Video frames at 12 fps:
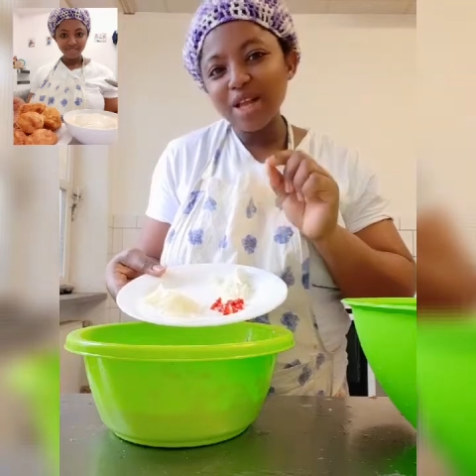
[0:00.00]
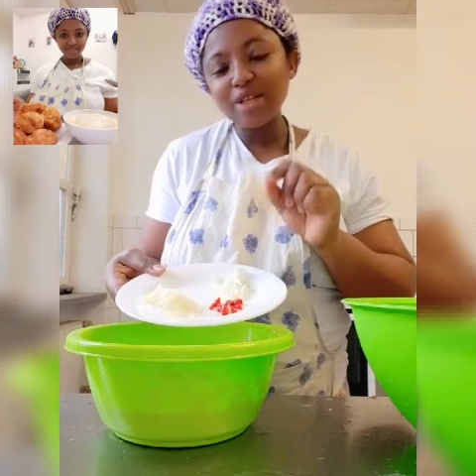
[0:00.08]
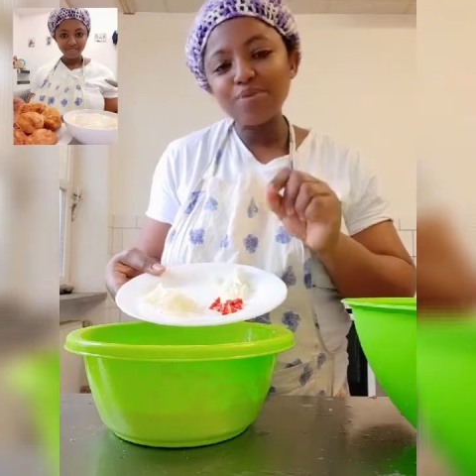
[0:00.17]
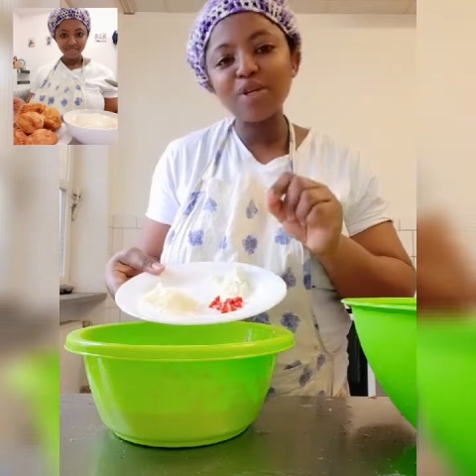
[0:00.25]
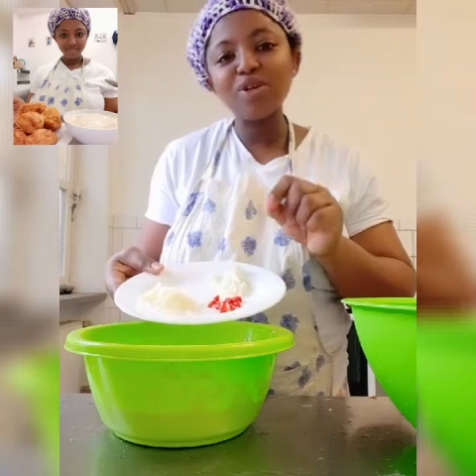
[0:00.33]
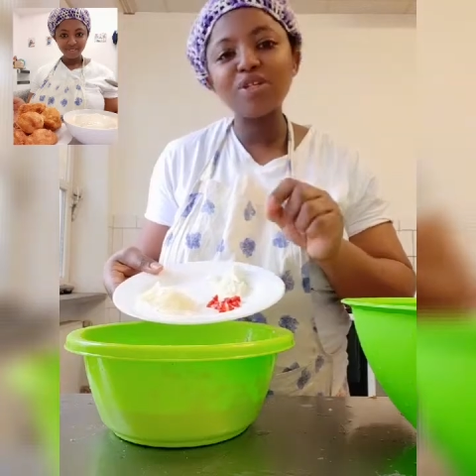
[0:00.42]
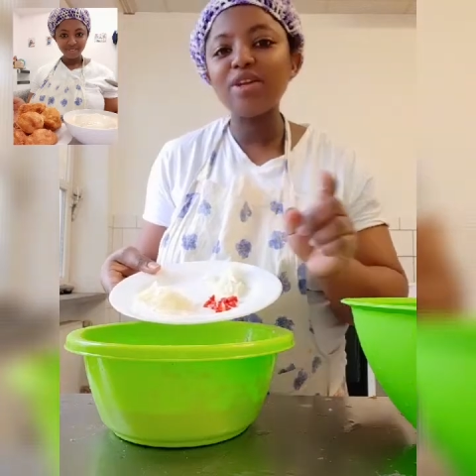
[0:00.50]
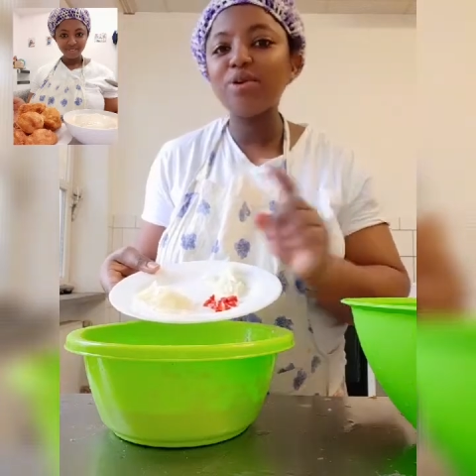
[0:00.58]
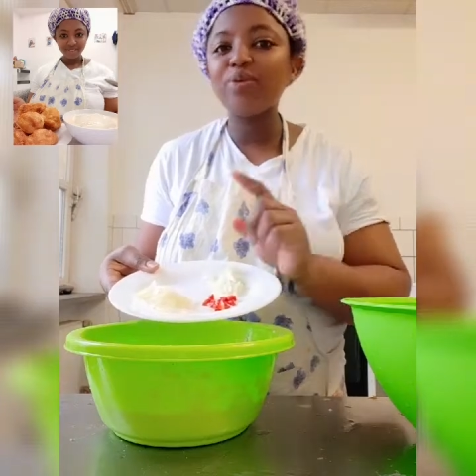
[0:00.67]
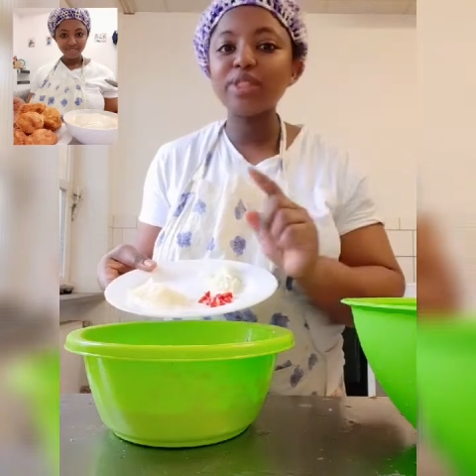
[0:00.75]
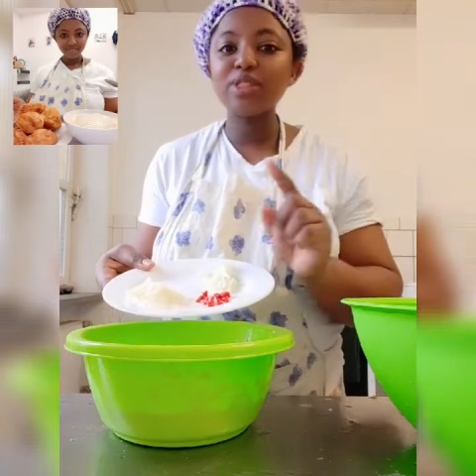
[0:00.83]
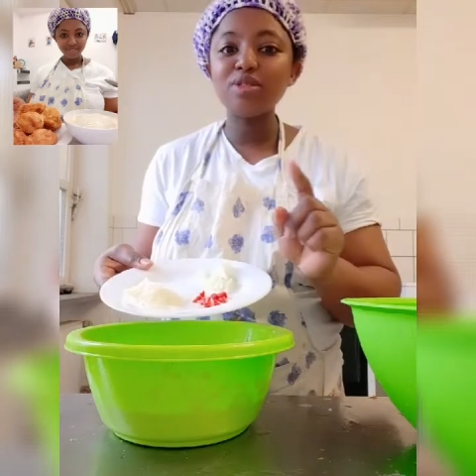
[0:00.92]
That's because
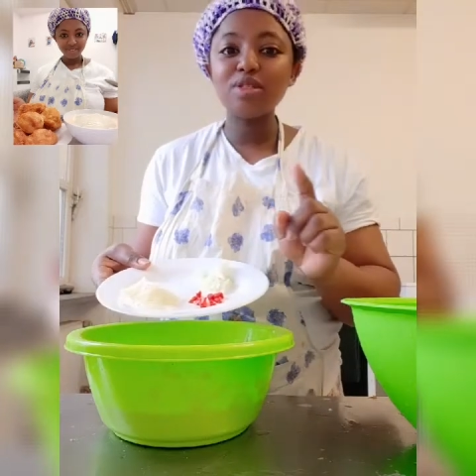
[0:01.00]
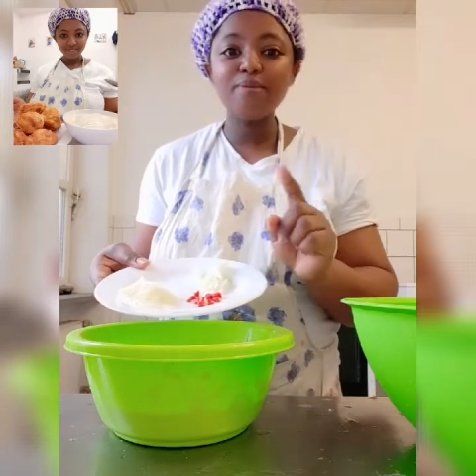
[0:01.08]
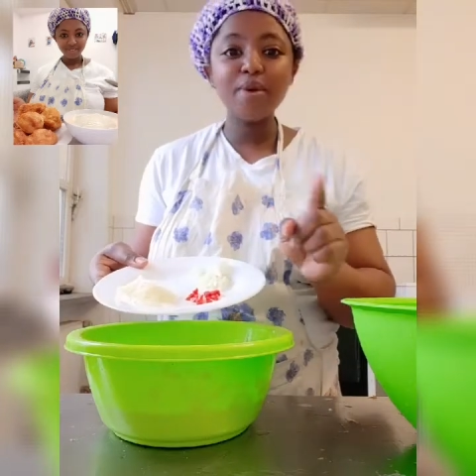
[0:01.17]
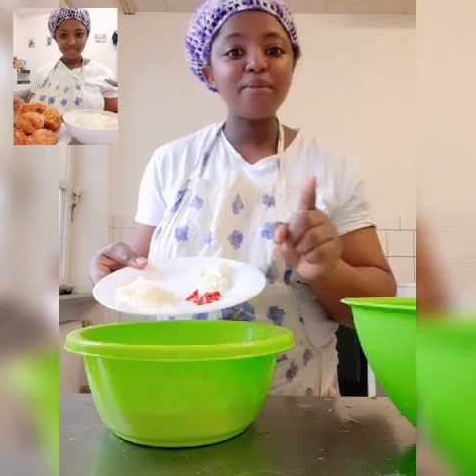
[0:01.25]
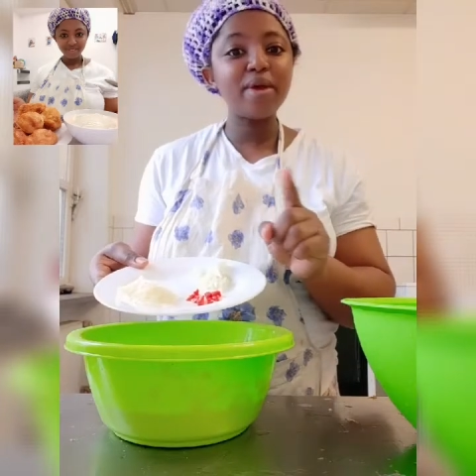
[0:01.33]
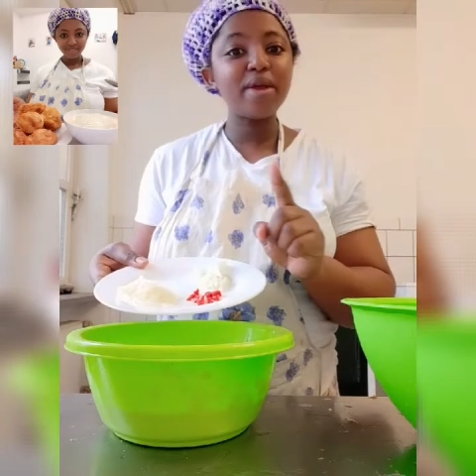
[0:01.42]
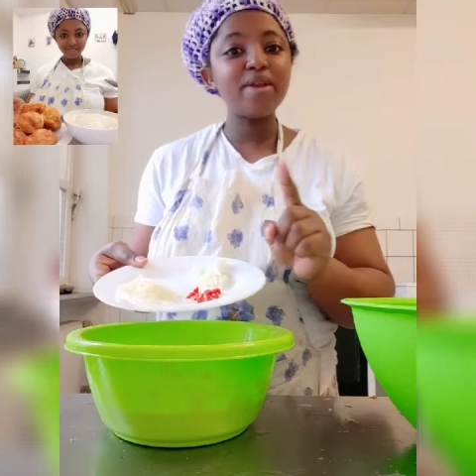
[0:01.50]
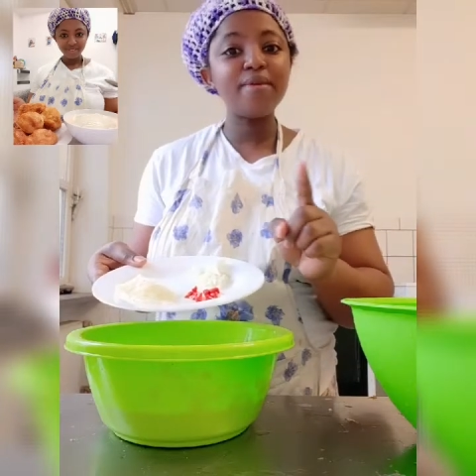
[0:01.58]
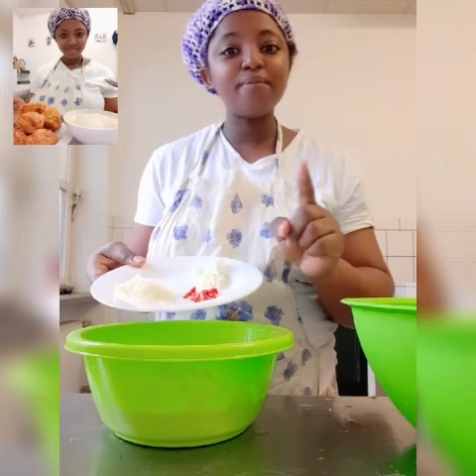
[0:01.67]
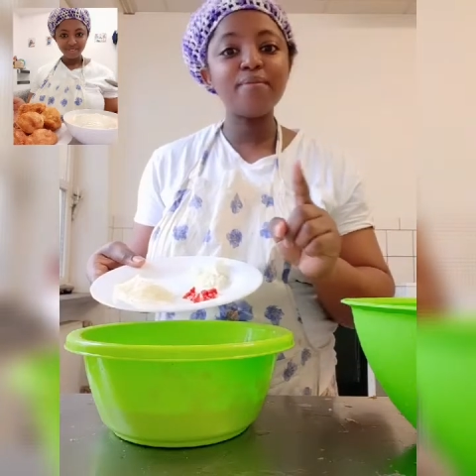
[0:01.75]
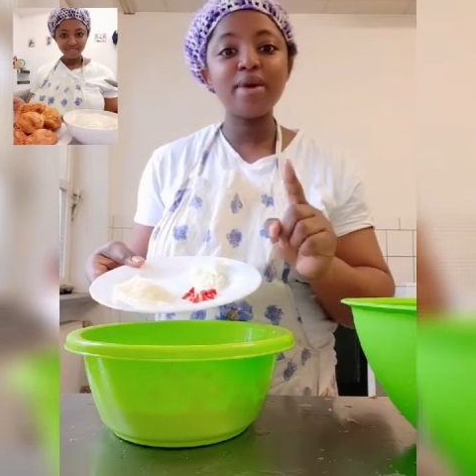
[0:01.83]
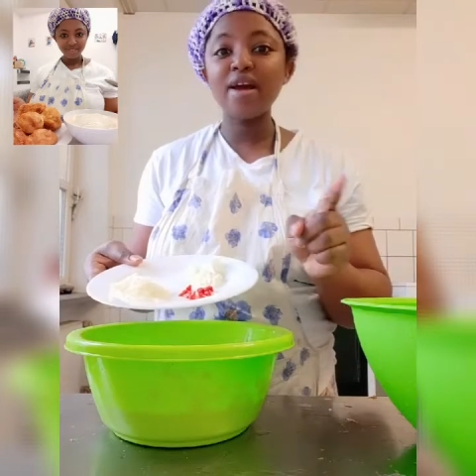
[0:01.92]
I don't want to see
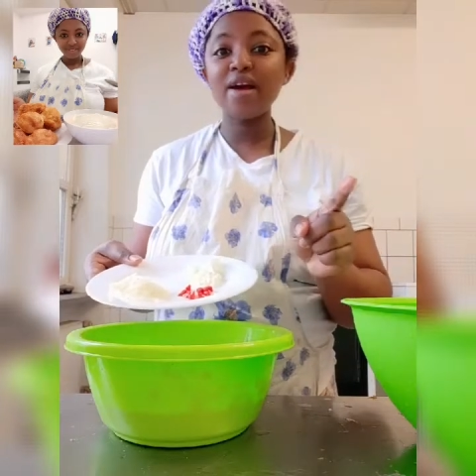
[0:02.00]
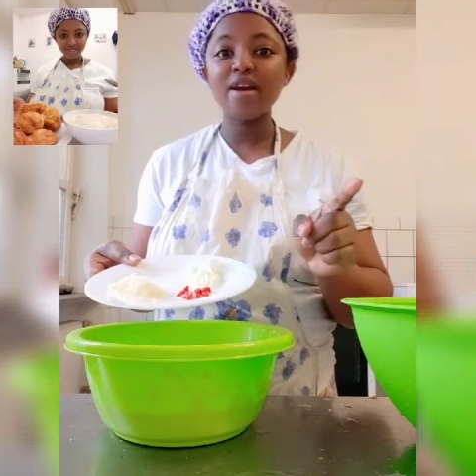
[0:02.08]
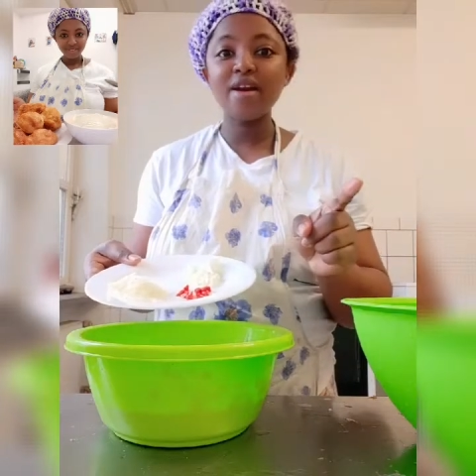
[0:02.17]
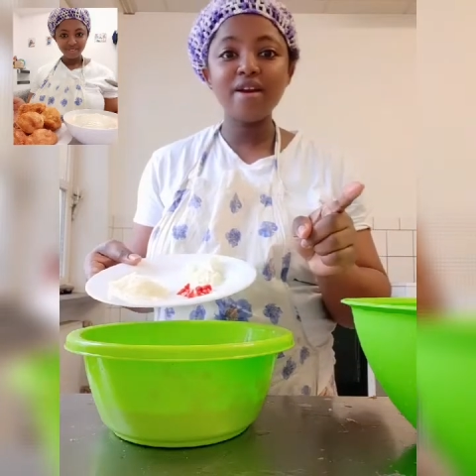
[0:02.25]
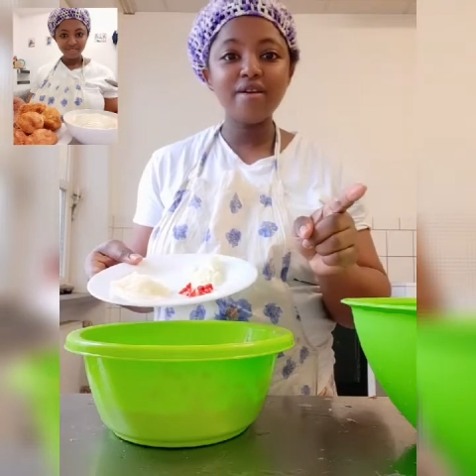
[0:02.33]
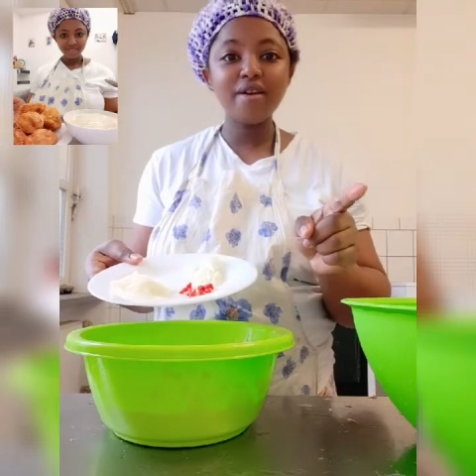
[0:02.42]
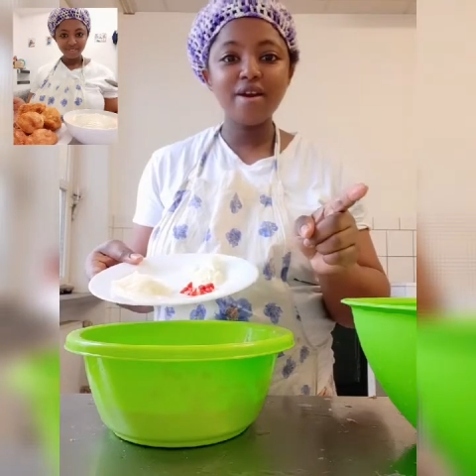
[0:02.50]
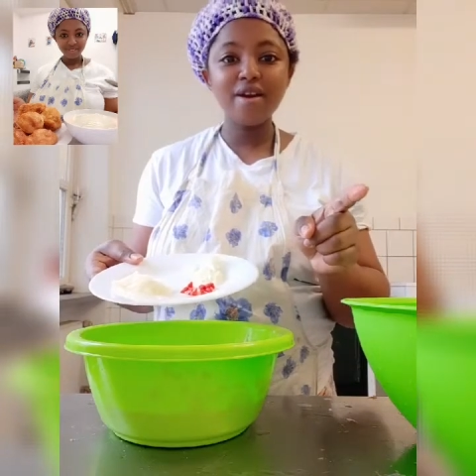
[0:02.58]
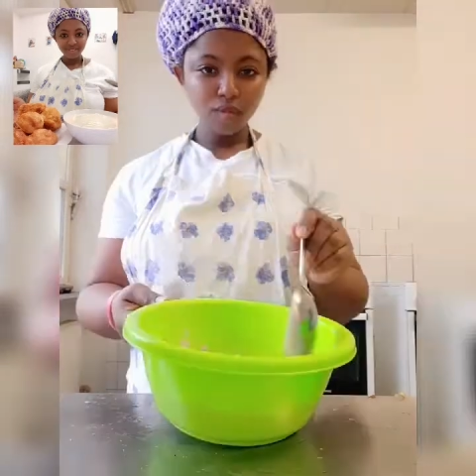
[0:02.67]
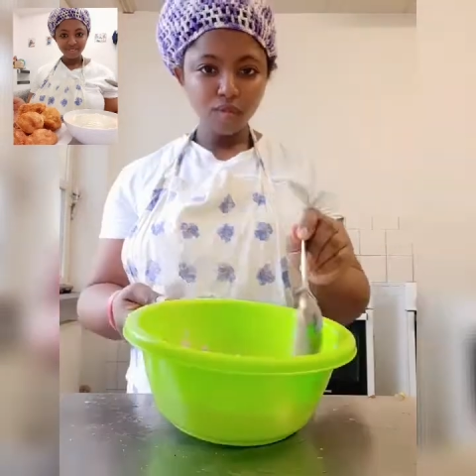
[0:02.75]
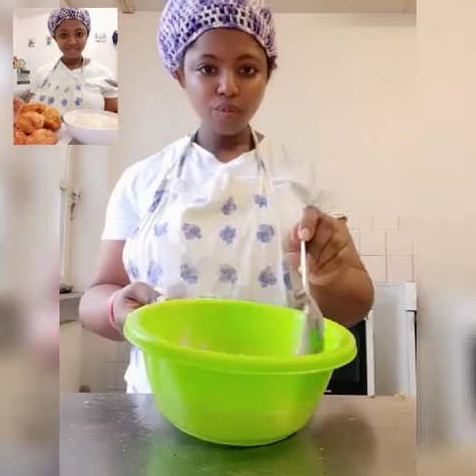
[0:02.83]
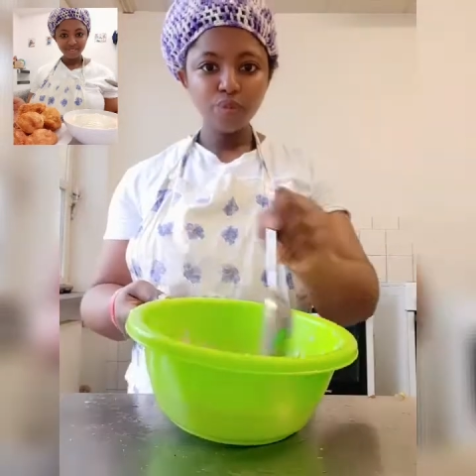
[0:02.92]
pepper in my akara.